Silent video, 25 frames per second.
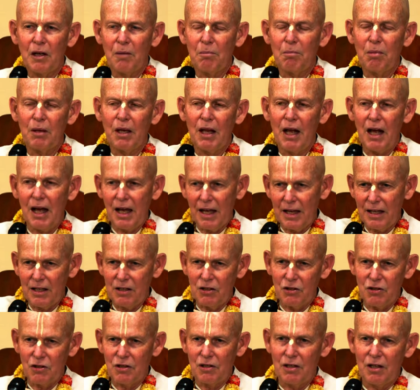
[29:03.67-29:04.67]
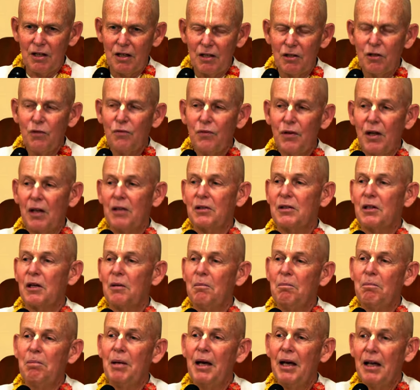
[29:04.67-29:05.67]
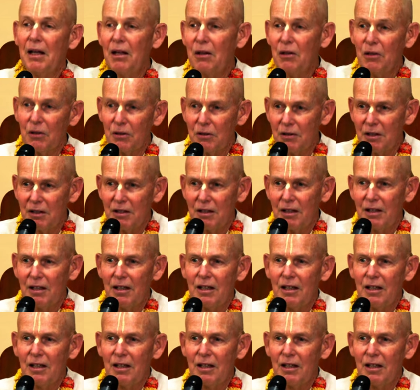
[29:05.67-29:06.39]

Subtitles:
obliged, you felt compelled